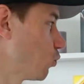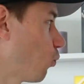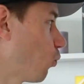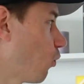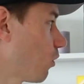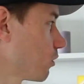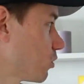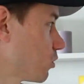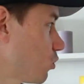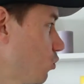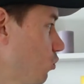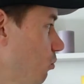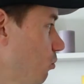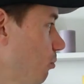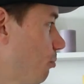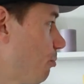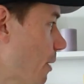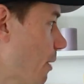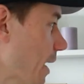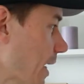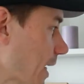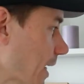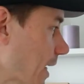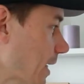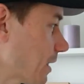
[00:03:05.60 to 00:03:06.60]
what do
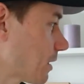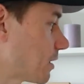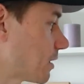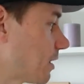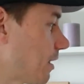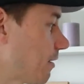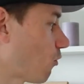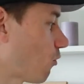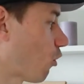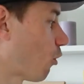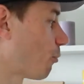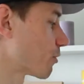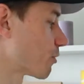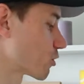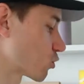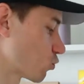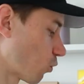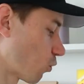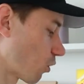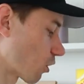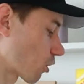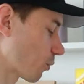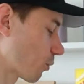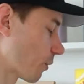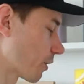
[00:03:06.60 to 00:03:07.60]
back end developers
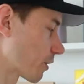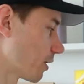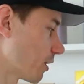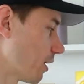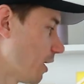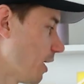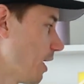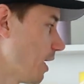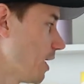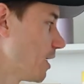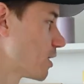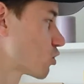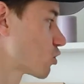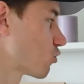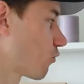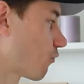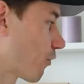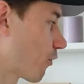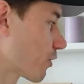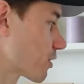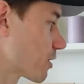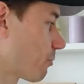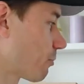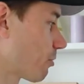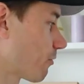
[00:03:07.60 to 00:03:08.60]
work with? So for
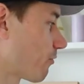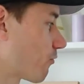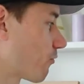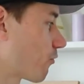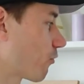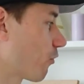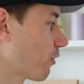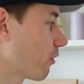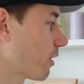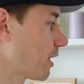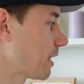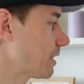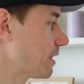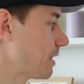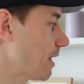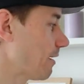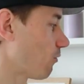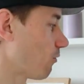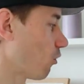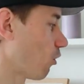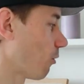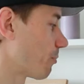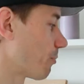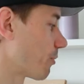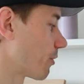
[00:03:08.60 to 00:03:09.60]
example, front end
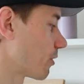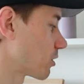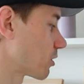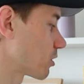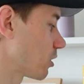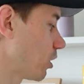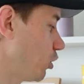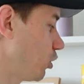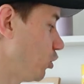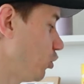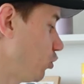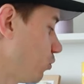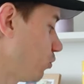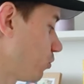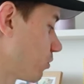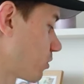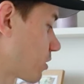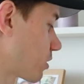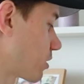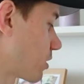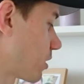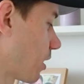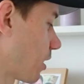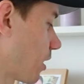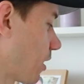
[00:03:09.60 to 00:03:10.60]
developers
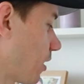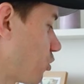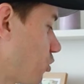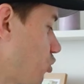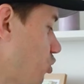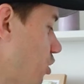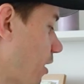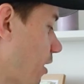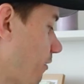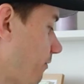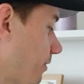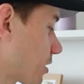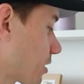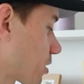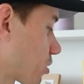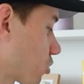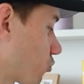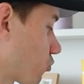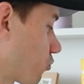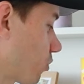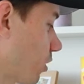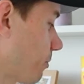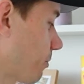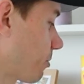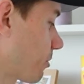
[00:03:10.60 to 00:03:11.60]
use
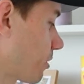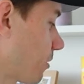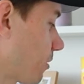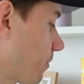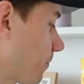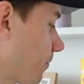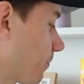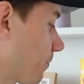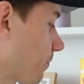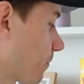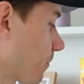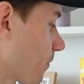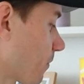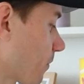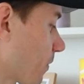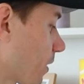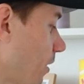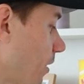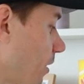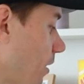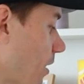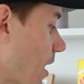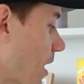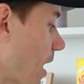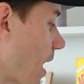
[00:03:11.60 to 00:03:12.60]
JavaScript,
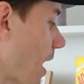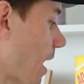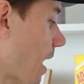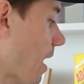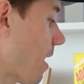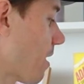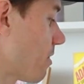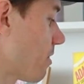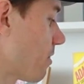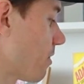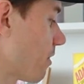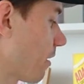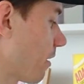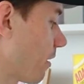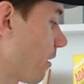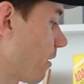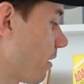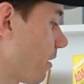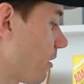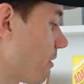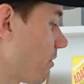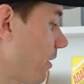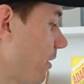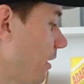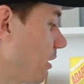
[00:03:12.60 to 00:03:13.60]
and
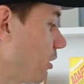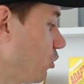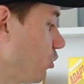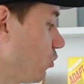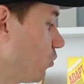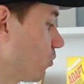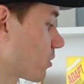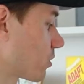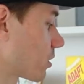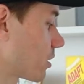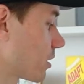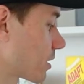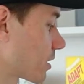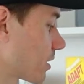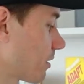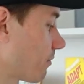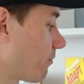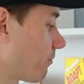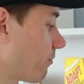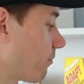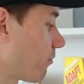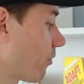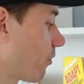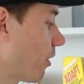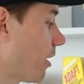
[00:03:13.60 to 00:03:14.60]
they use some
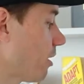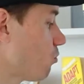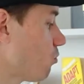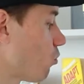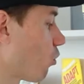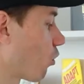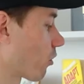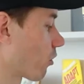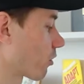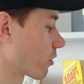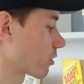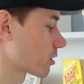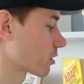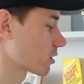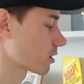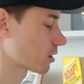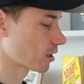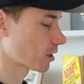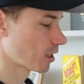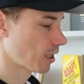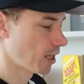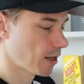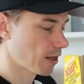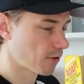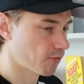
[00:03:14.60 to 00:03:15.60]
frameworks.
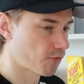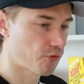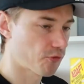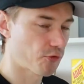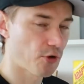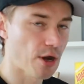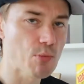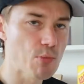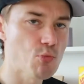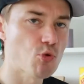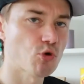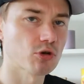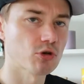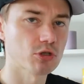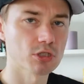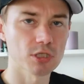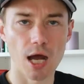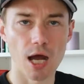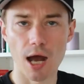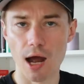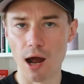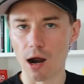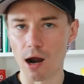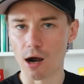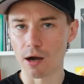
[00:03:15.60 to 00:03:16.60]
Frameworks
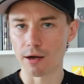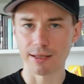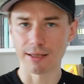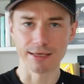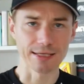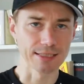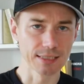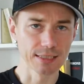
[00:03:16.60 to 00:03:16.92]
are like